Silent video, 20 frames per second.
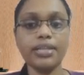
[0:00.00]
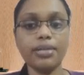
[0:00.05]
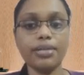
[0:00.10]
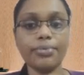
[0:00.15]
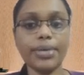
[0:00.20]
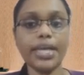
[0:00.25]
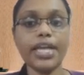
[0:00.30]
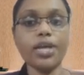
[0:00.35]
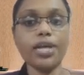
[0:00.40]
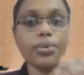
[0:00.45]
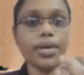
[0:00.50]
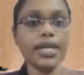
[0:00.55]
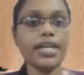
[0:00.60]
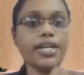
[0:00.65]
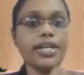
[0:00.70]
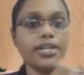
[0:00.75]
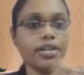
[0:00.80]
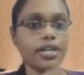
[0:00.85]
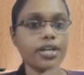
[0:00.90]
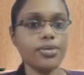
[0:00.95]
The way you are
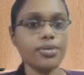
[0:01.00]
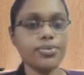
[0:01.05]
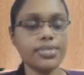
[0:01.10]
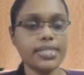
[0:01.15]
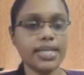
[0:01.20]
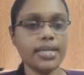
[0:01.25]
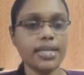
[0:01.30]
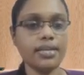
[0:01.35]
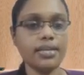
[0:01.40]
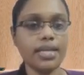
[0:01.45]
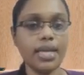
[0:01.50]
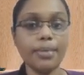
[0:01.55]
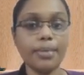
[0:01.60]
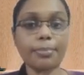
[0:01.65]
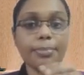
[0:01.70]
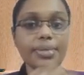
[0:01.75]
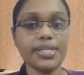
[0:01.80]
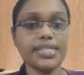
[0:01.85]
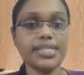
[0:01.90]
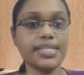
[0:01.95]
introducing
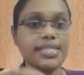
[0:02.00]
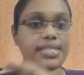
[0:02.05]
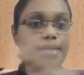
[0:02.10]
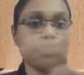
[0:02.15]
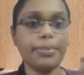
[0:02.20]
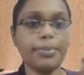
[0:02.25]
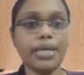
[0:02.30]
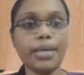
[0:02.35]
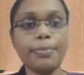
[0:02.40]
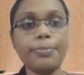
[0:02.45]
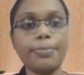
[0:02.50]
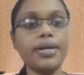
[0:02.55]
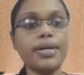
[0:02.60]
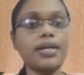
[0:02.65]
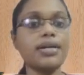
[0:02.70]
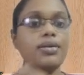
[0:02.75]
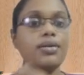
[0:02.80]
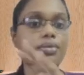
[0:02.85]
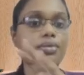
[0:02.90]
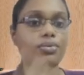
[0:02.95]
impresses the people
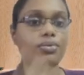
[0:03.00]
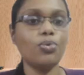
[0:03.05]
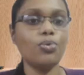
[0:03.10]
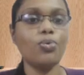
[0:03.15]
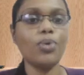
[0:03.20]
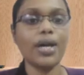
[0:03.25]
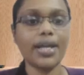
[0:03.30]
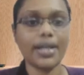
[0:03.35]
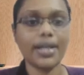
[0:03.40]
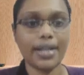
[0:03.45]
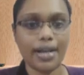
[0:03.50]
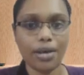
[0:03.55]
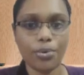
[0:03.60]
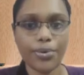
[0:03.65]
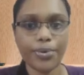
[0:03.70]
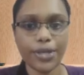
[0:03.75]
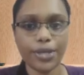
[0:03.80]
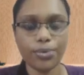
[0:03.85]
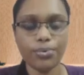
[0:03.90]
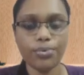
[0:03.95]
who are
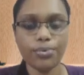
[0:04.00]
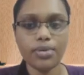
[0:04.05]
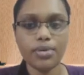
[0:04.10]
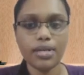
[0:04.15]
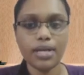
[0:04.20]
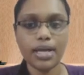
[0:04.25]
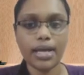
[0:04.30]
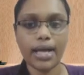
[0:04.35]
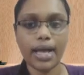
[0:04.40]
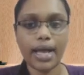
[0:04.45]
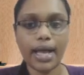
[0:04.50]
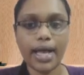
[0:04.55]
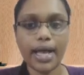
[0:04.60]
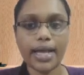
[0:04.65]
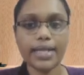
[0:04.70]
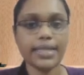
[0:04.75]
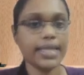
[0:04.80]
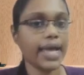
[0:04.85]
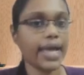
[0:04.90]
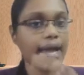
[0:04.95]
around you,
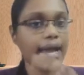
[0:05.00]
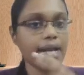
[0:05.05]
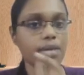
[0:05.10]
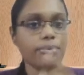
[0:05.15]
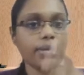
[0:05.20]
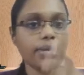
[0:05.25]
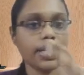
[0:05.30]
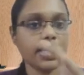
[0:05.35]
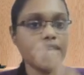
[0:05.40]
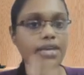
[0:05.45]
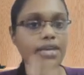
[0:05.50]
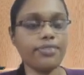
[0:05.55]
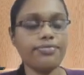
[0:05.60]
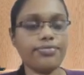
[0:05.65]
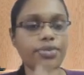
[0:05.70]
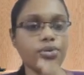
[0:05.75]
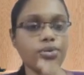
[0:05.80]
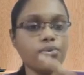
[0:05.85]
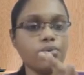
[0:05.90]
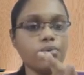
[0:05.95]
and that will give
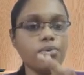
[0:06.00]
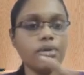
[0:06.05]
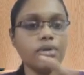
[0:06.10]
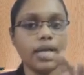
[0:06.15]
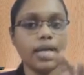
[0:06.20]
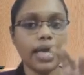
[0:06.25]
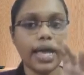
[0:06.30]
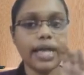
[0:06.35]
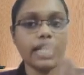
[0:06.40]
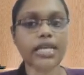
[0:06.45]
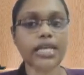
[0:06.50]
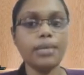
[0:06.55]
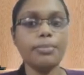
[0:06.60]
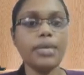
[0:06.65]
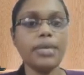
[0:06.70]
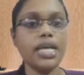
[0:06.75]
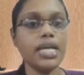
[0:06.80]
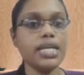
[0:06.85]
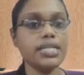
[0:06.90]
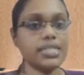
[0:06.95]
you an
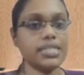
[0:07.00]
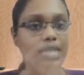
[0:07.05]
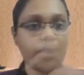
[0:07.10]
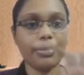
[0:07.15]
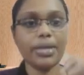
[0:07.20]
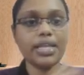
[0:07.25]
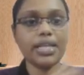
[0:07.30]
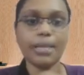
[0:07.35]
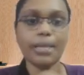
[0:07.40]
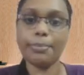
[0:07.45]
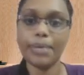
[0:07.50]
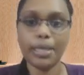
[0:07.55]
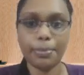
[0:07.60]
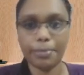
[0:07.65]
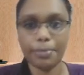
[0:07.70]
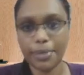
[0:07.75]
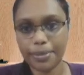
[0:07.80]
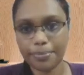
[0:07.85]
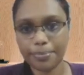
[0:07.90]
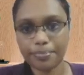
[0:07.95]
image among the
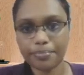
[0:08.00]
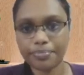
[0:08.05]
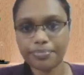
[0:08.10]
people.